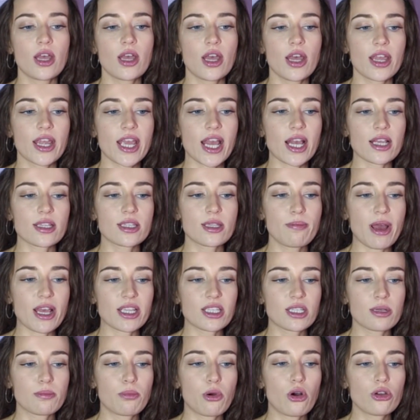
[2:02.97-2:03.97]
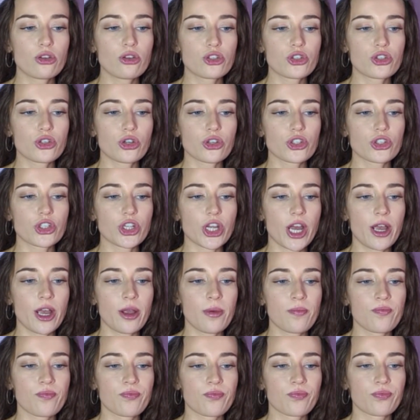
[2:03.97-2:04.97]
gets a better pawn structure,
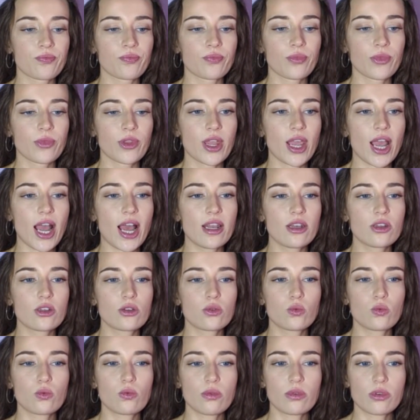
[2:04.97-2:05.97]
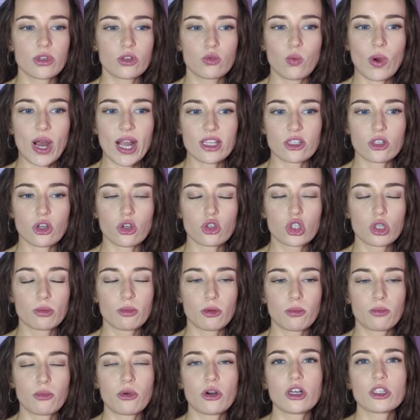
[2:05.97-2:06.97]
and white's got double
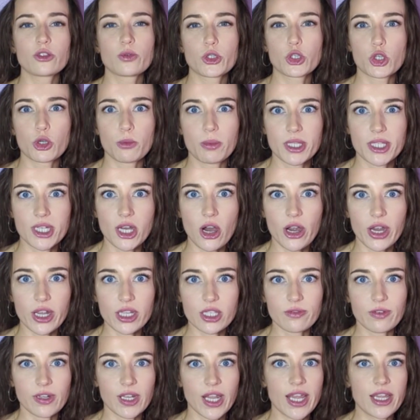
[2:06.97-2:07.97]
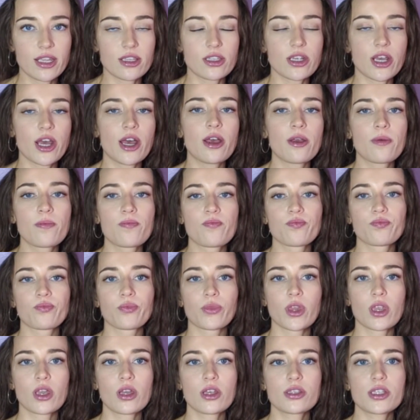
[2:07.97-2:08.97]
pawns which could be targets for later.
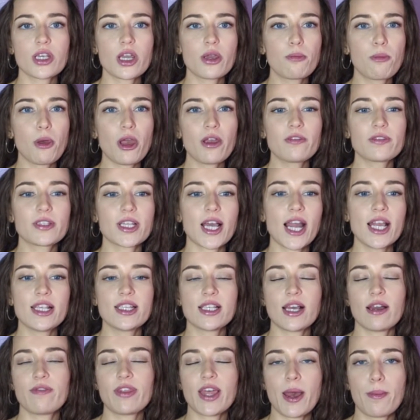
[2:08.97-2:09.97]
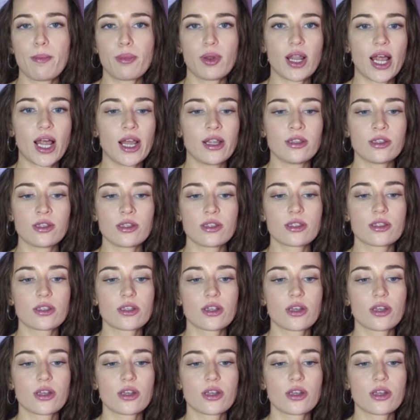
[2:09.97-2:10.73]
So both sides have their plans.